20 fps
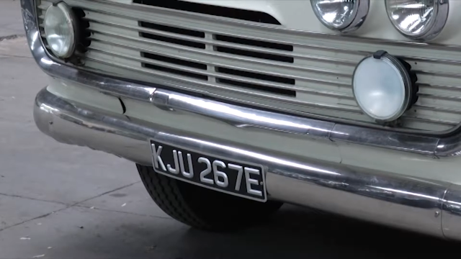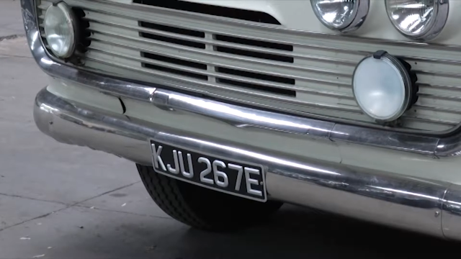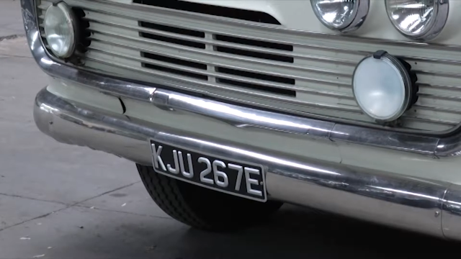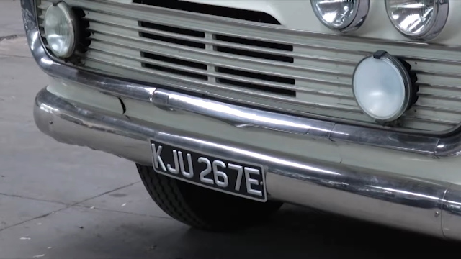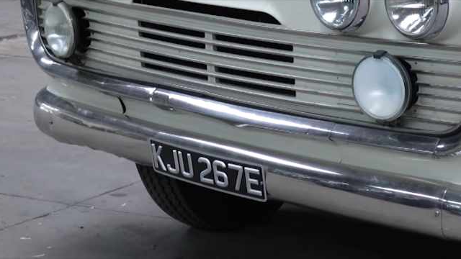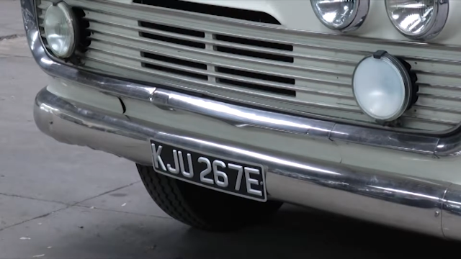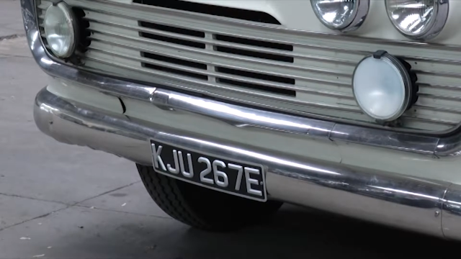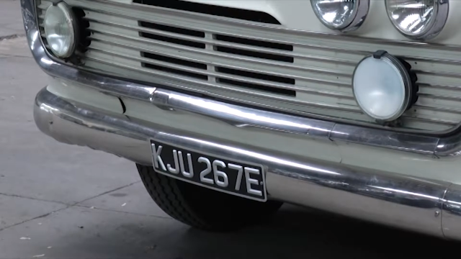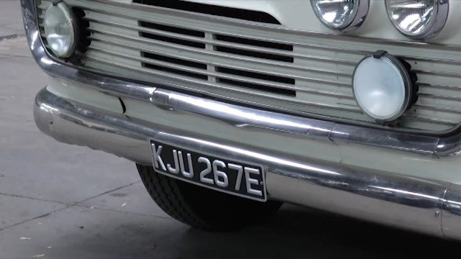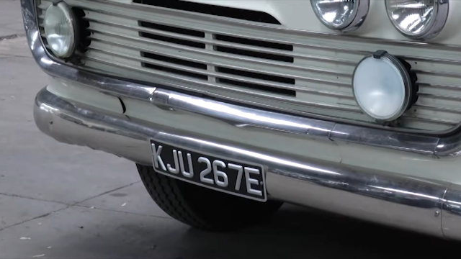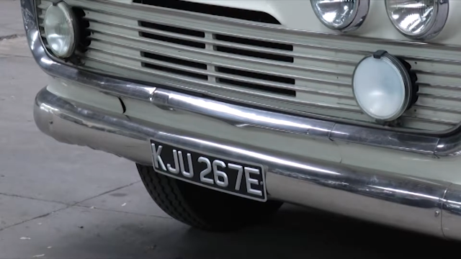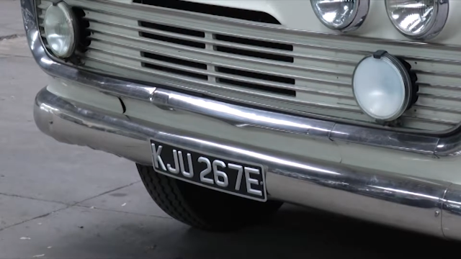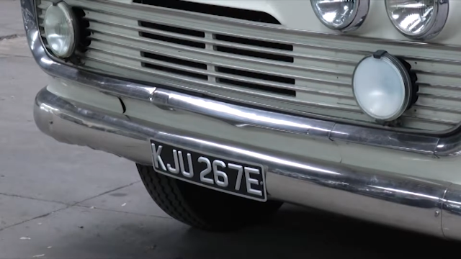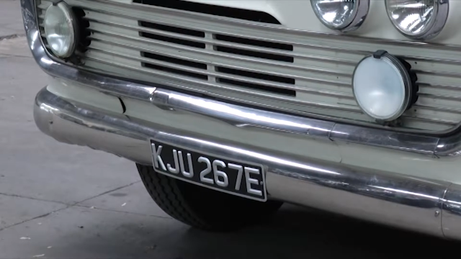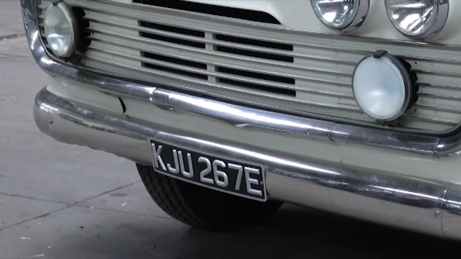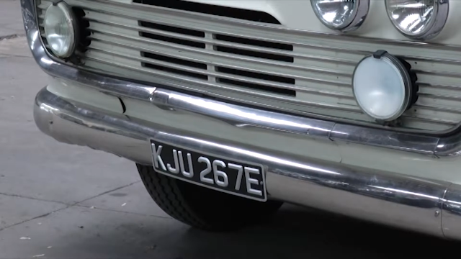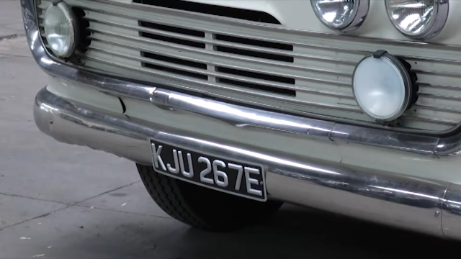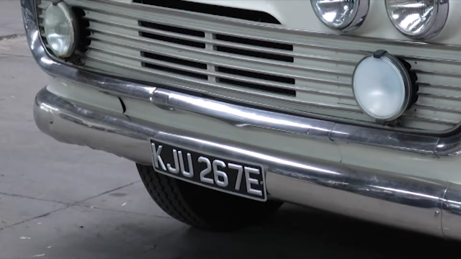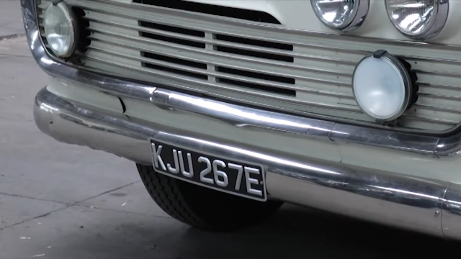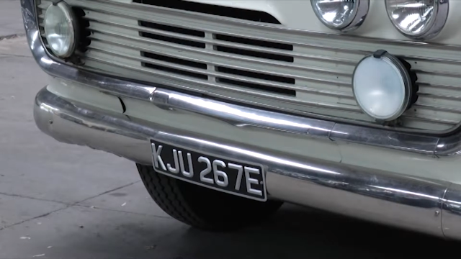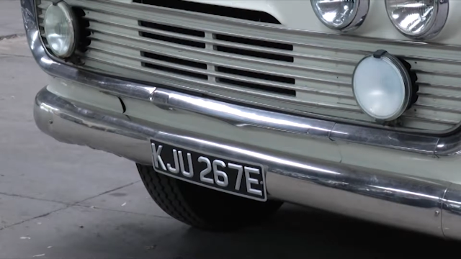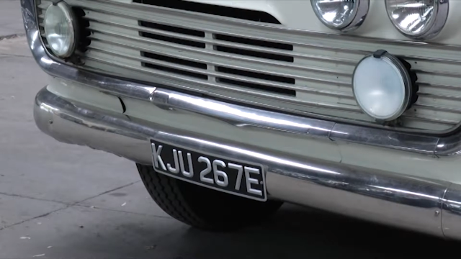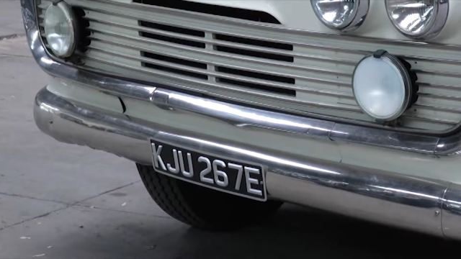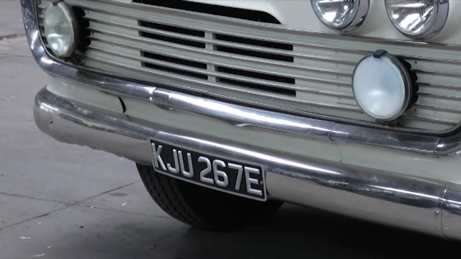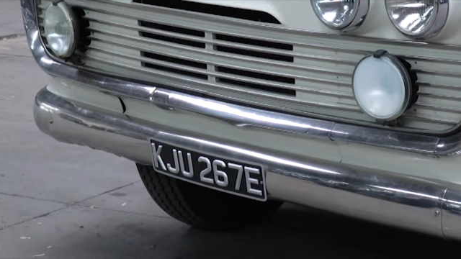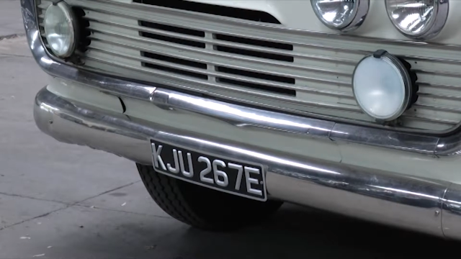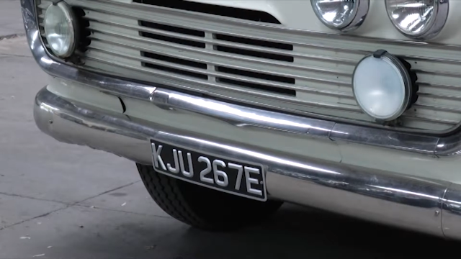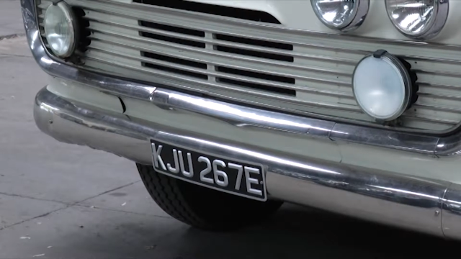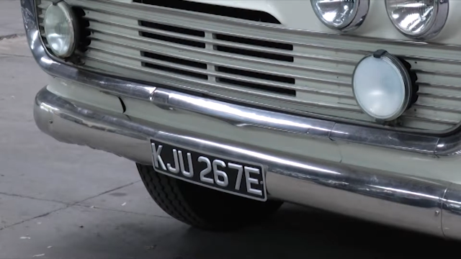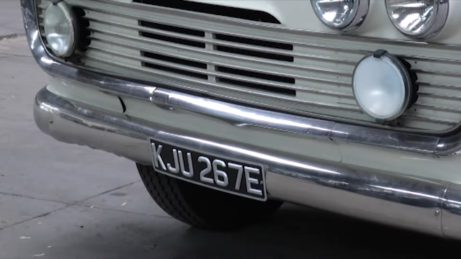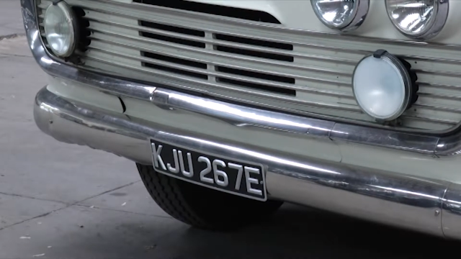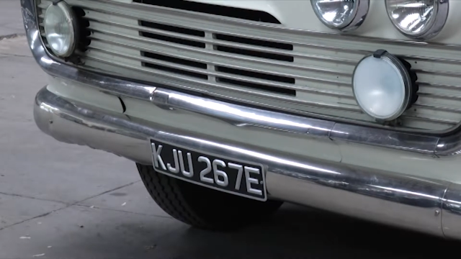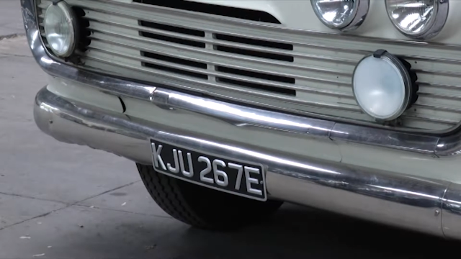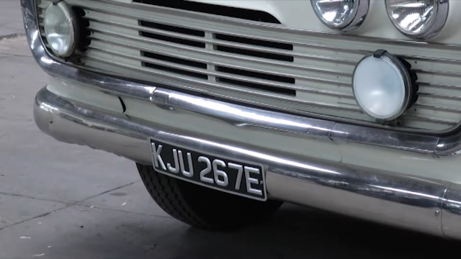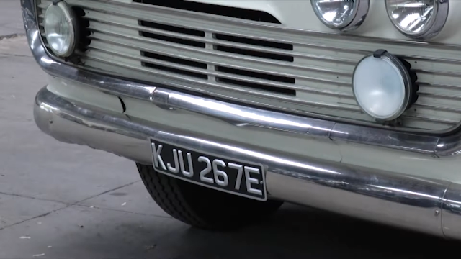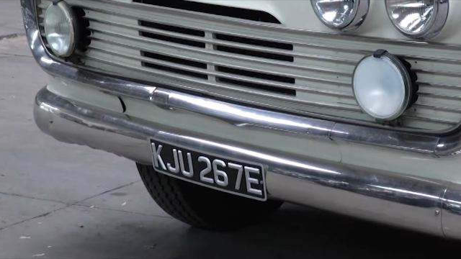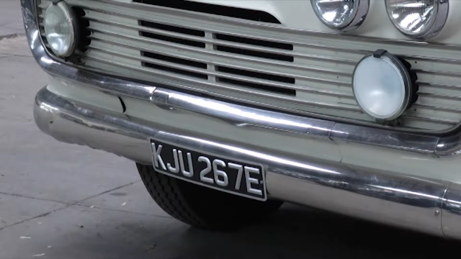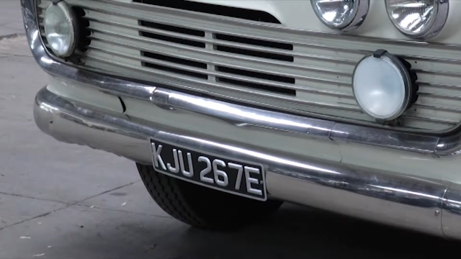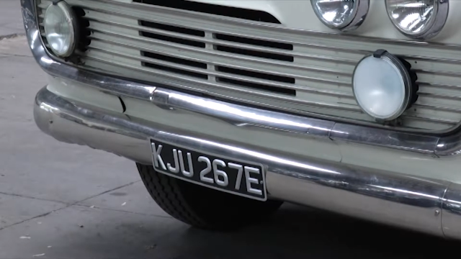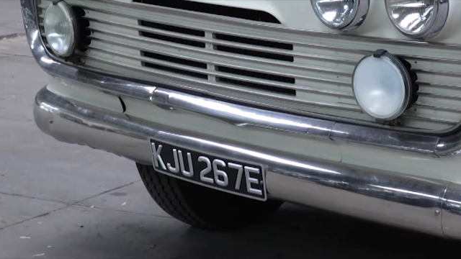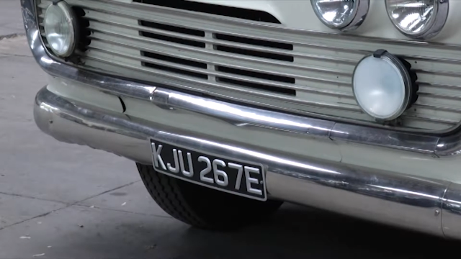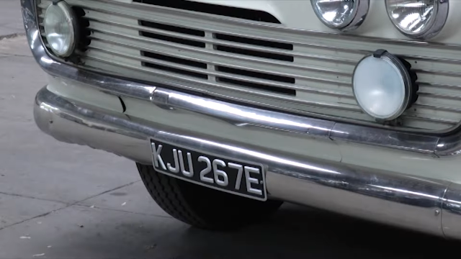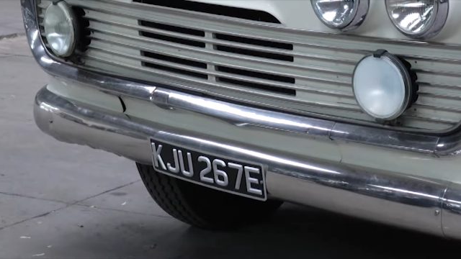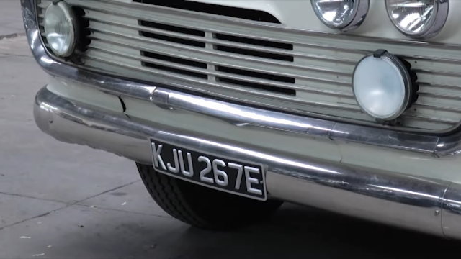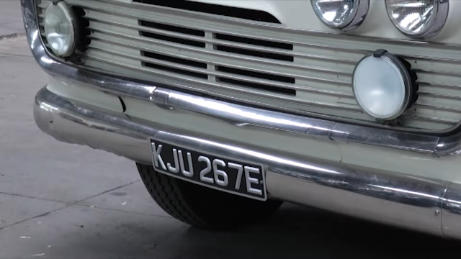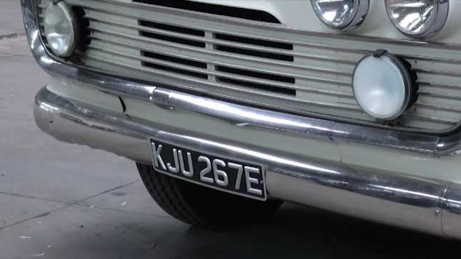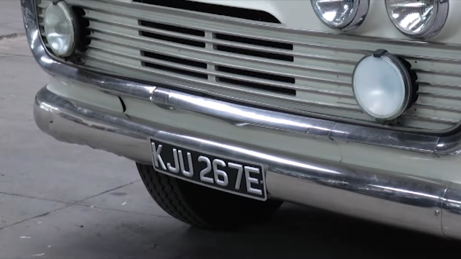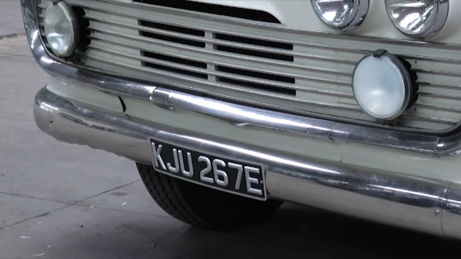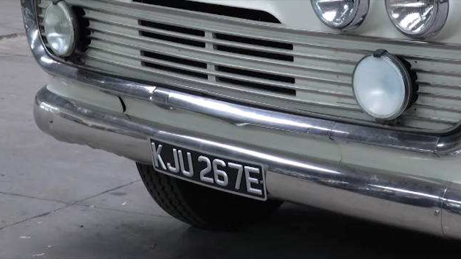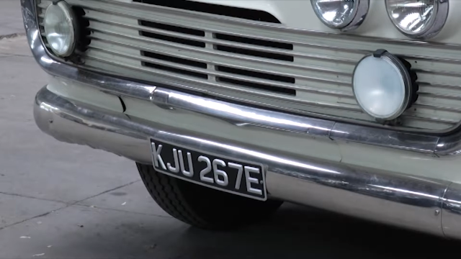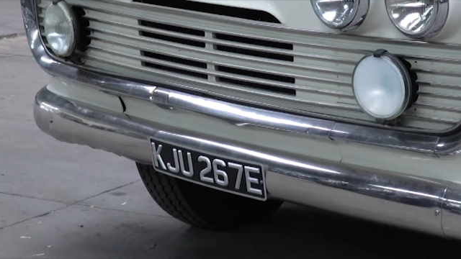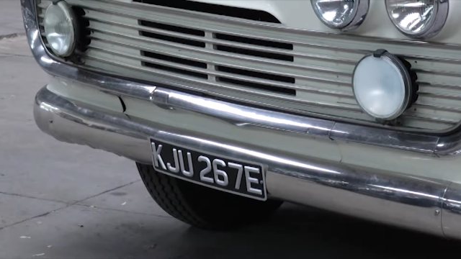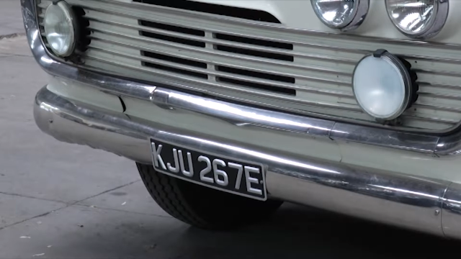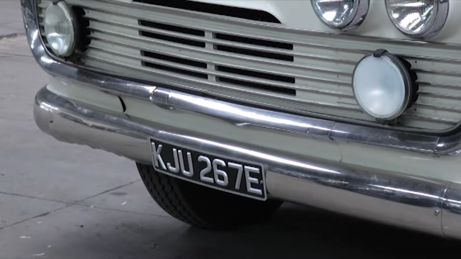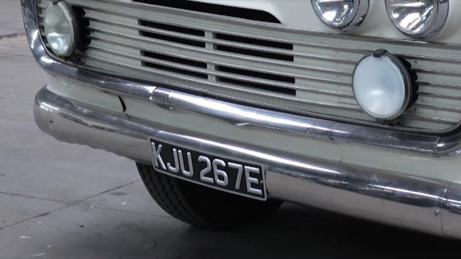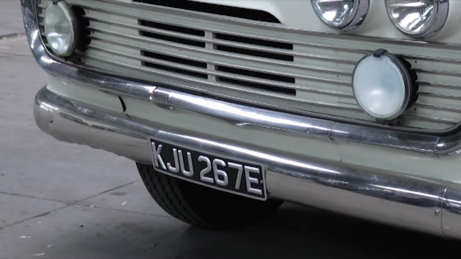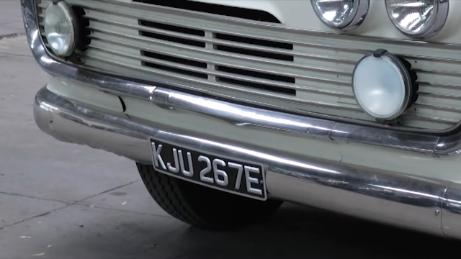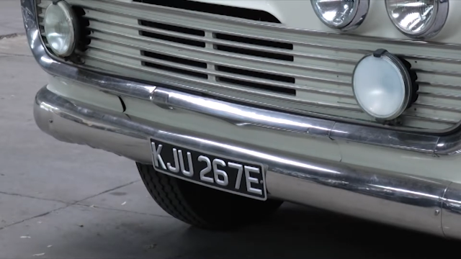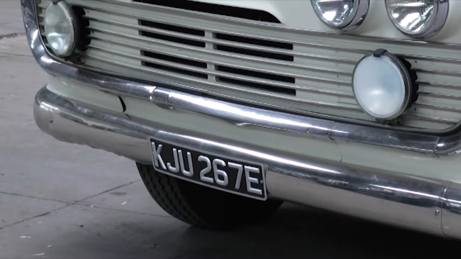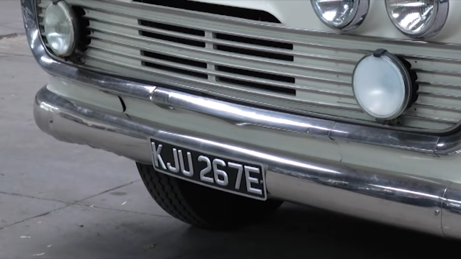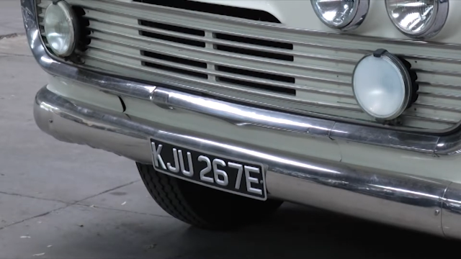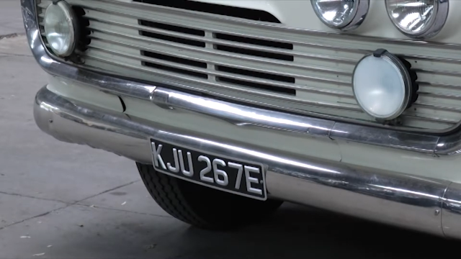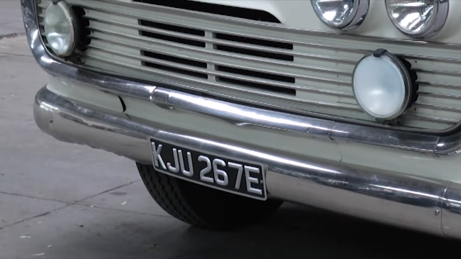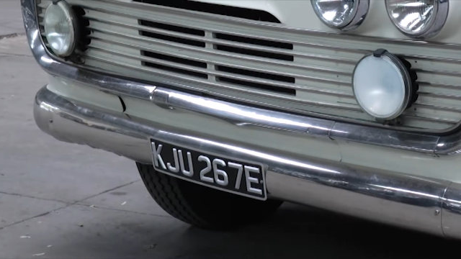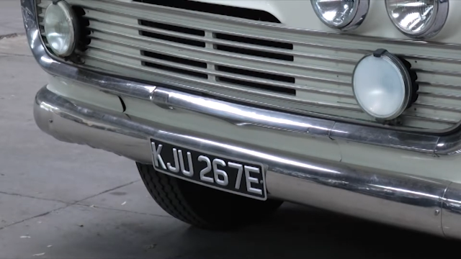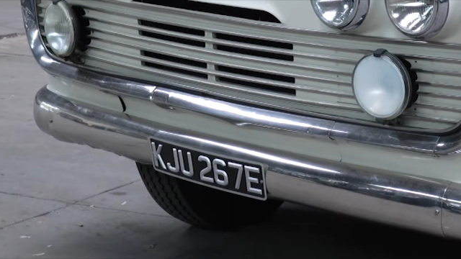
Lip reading: No face is visible, so there are no lips to read.